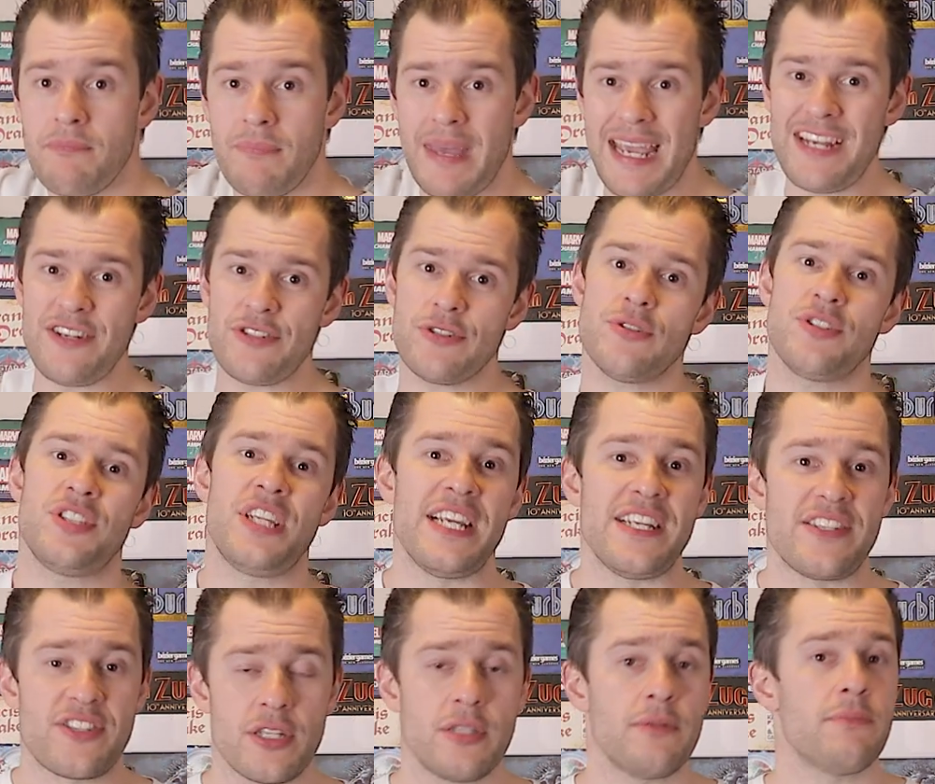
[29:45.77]
Asia is
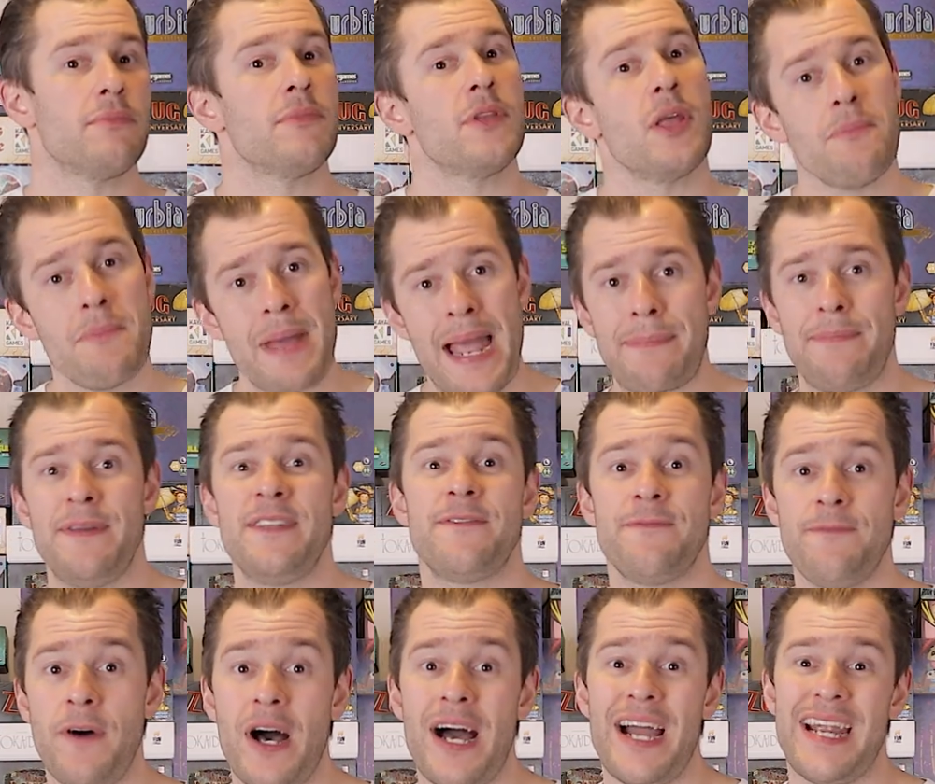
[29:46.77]
decent. The map is
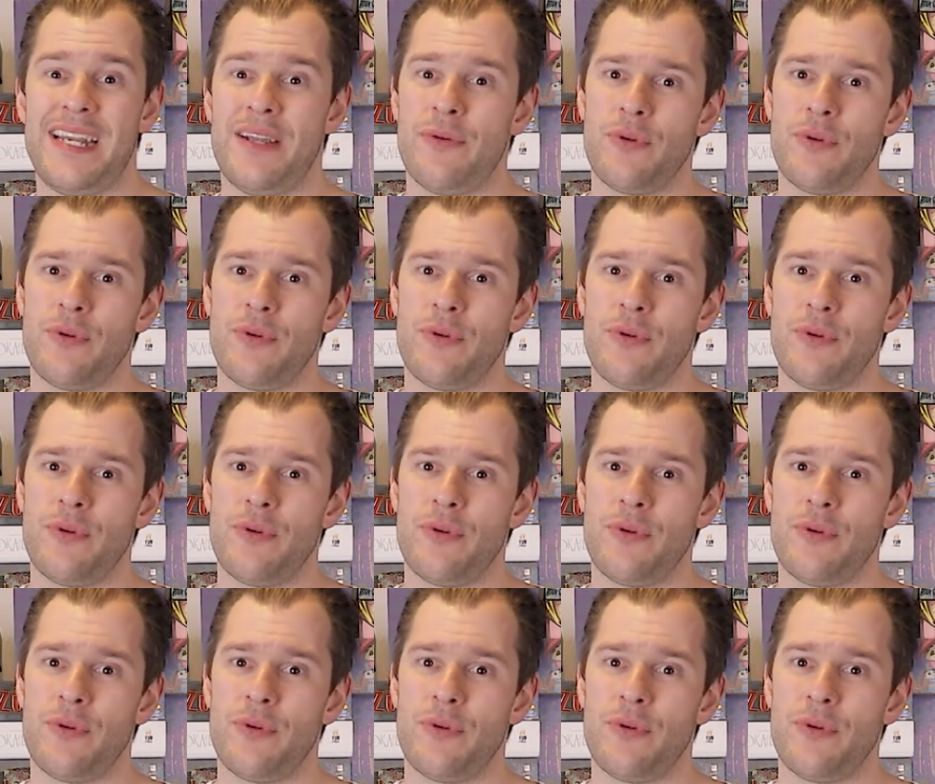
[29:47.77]
fine.